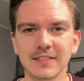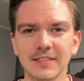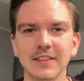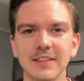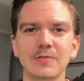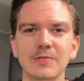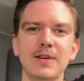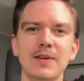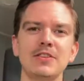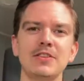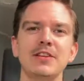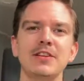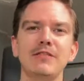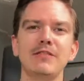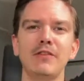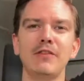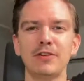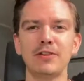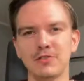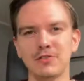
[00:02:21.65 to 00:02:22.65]
especially
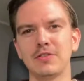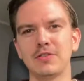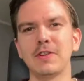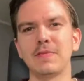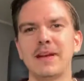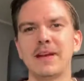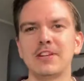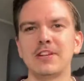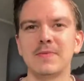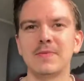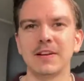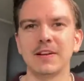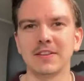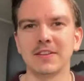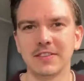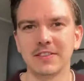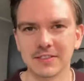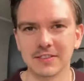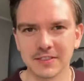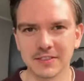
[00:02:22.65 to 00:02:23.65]
for junior management
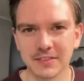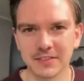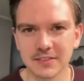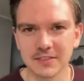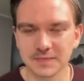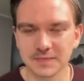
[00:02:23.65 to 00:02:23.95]
consultants.